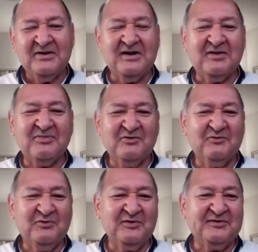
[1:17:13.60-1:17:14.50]
Yeah,
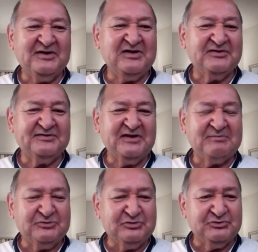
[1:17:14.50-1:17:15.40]
we're singing the
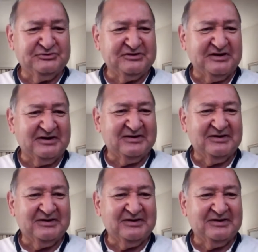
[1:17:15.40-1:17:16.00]
same tune today.